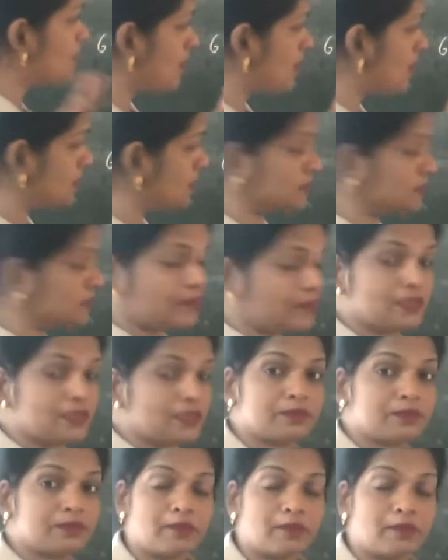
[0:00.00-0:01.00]
mass
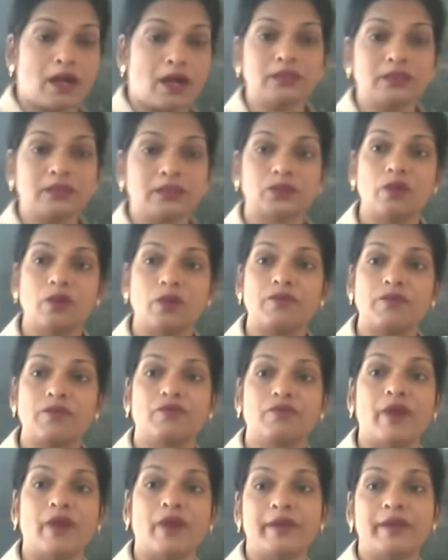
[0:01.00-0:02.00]
means? Mass of
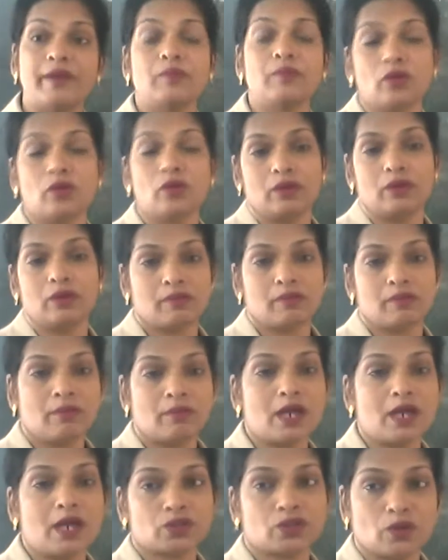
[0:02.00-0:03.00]
1 mole.
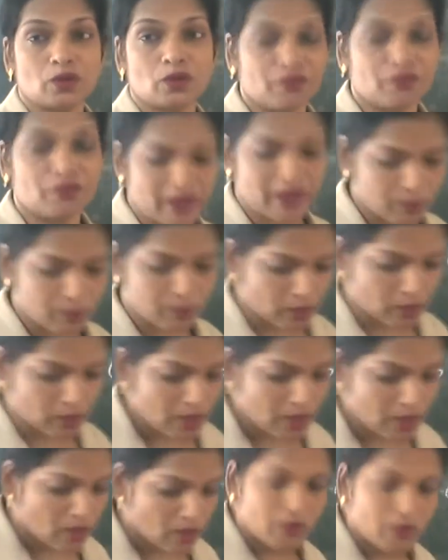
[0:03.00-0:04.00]
Mass of 1 mole.
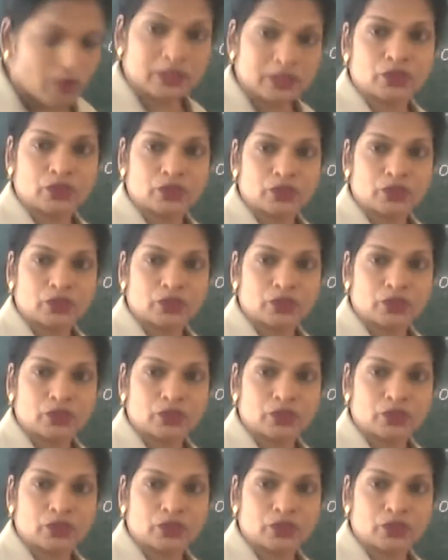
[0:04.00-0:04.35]
One